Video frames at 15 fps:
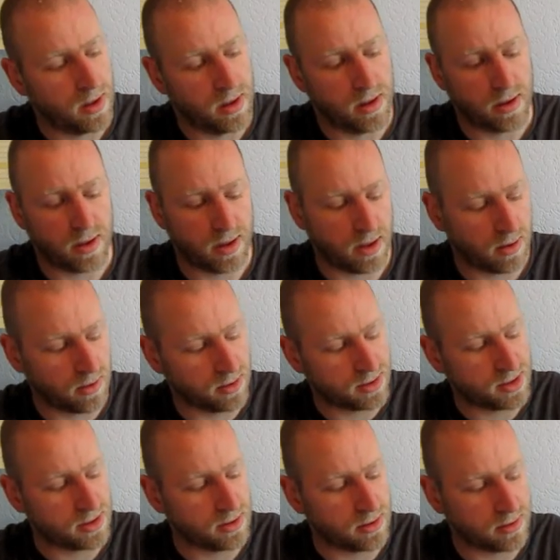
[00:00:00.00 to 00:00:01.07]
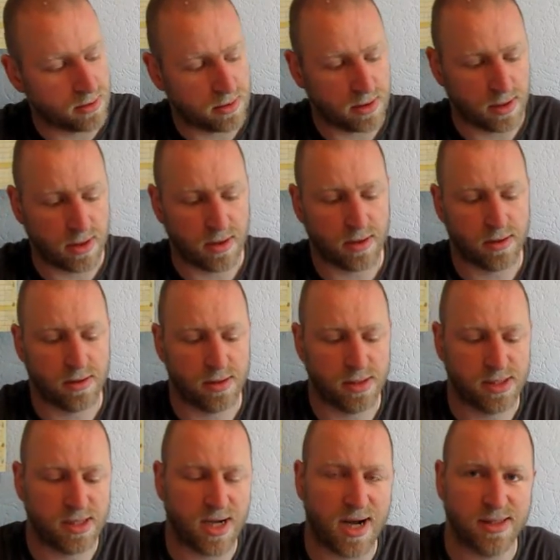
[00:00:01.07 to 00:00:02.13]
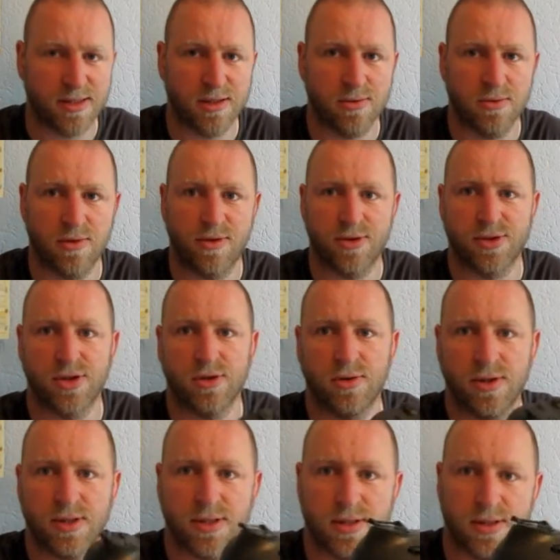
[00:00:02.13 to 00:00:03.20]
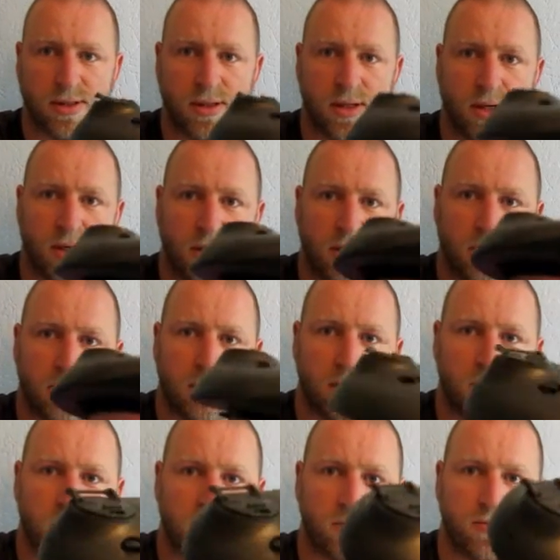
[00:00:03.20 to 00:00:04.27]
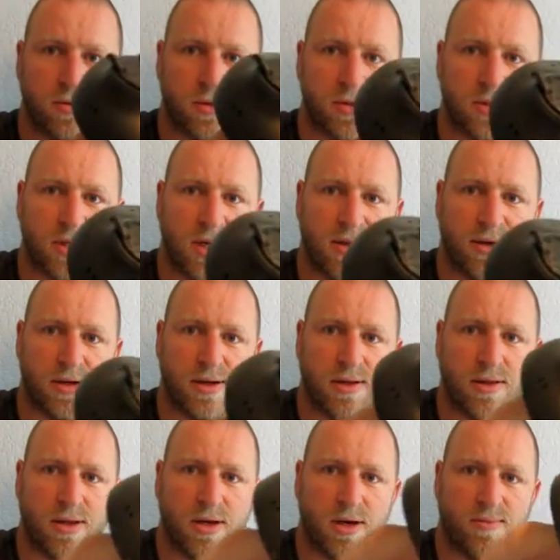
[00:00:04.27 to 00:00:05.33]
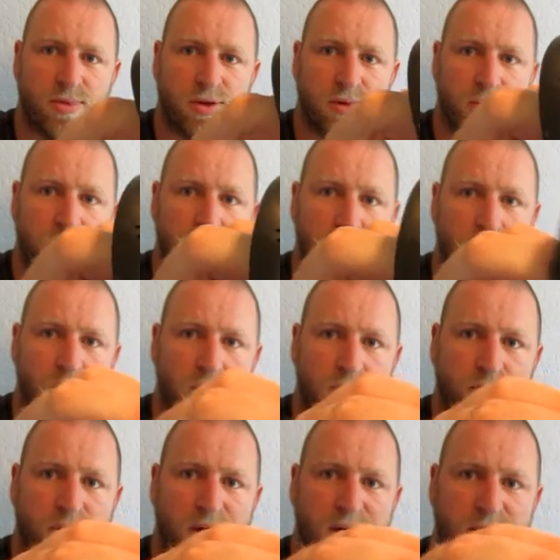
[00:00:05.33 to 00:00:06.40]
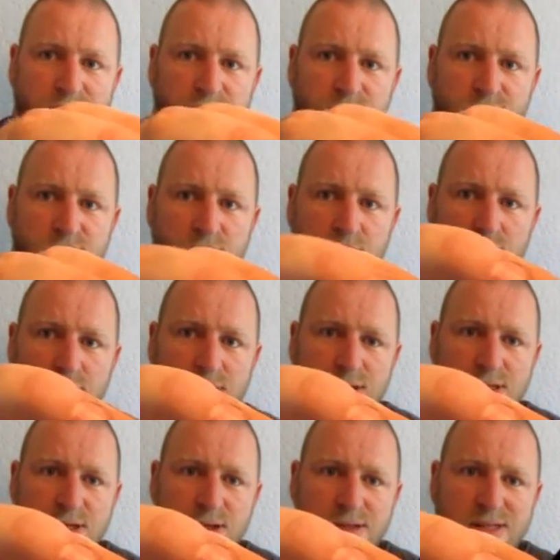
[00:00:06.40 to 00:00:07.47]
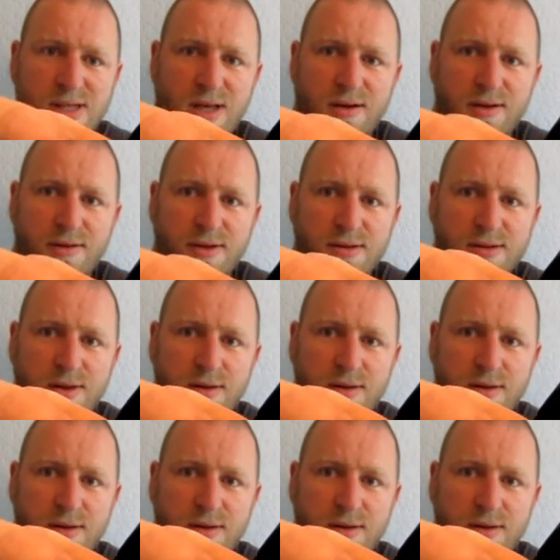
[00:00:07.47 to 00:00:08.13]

I also started with the turret. I just put together the upper and lower part of the turret. It's not sanded at the